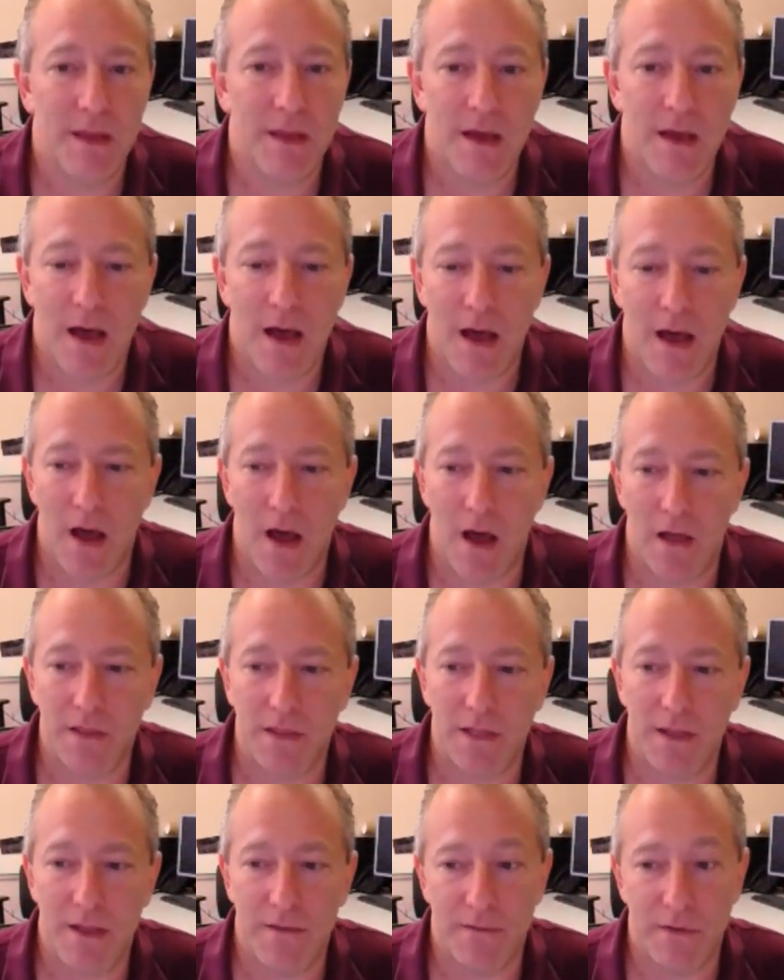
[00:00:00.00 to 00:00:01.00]
uh, on,
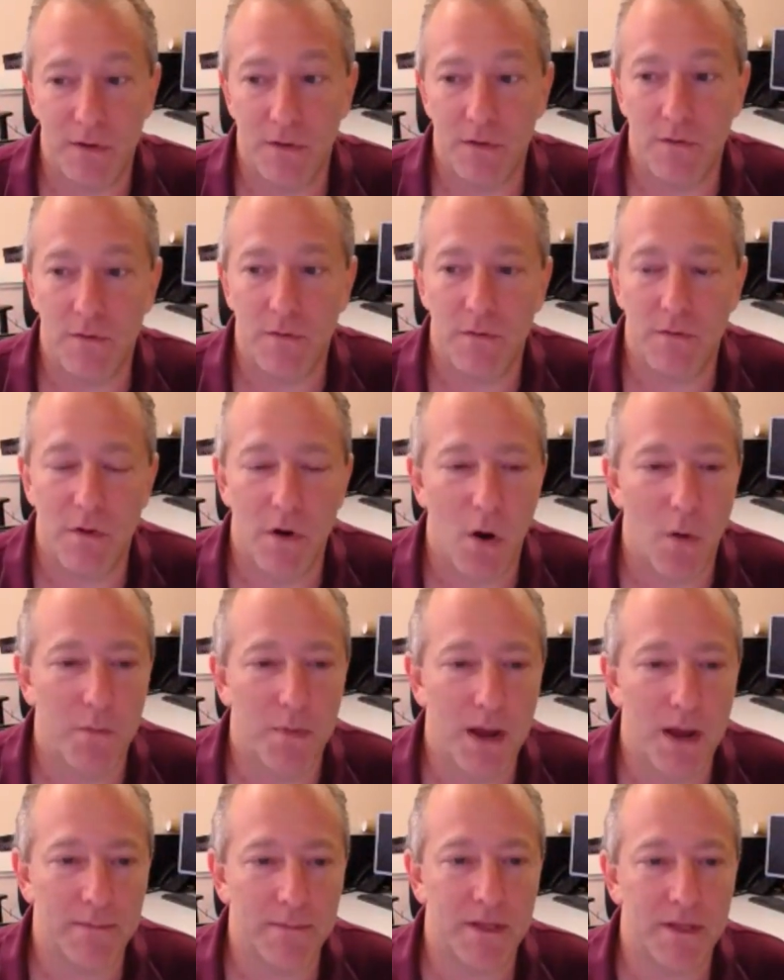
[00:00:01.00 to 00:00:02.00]
if you open
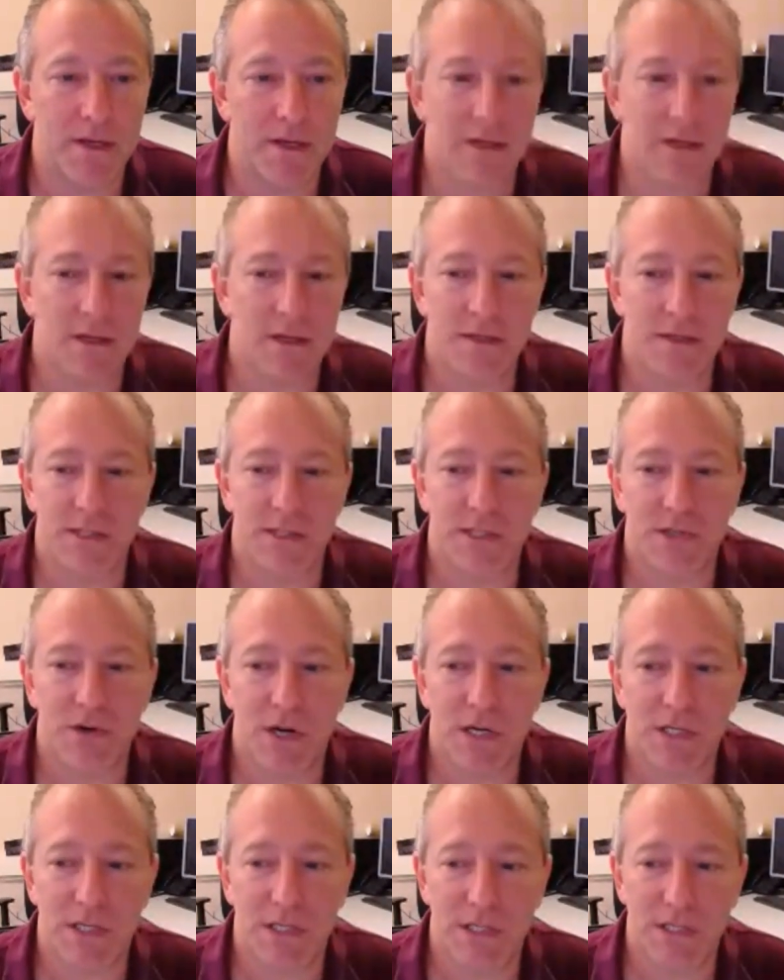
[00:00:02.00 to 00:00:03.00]
up the
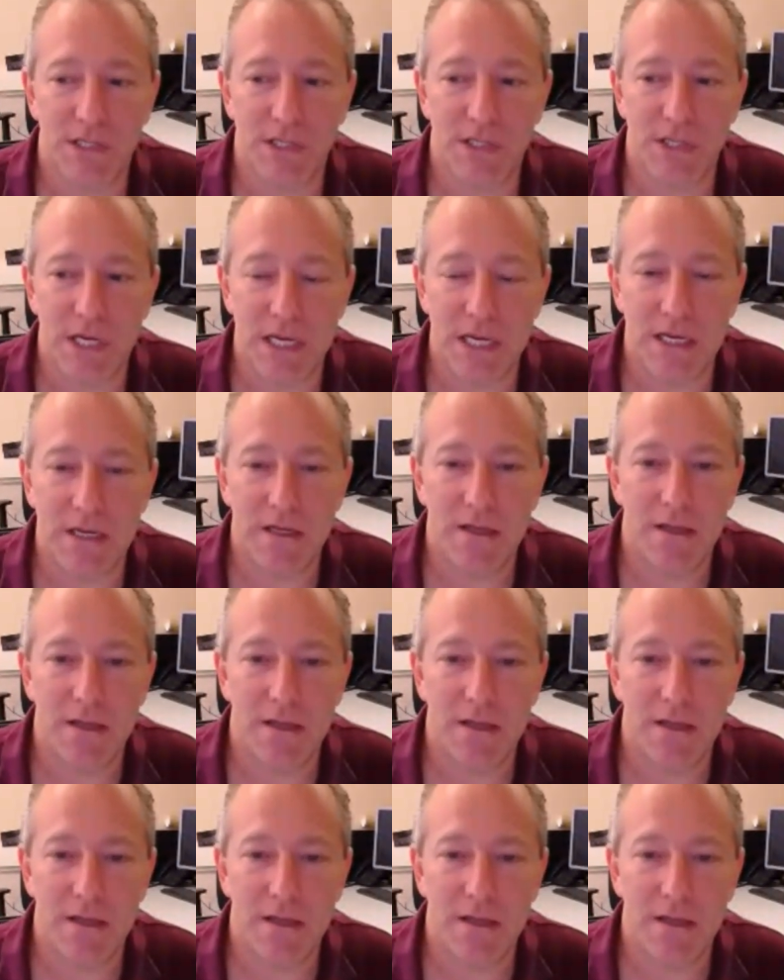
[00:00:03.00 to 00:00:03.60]
instruction sheet,